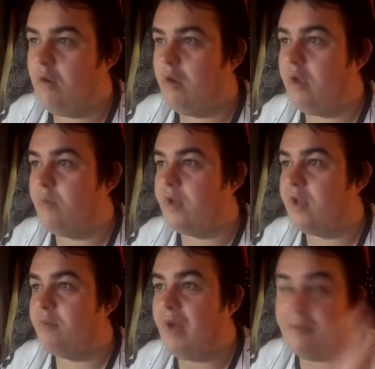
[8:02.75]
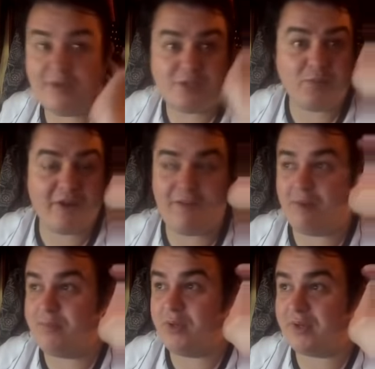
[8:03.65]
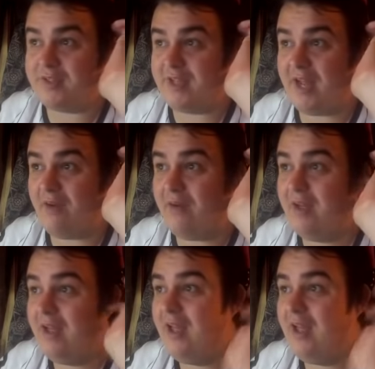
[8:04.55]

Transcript: Alright, we're gonna publish one of our books now.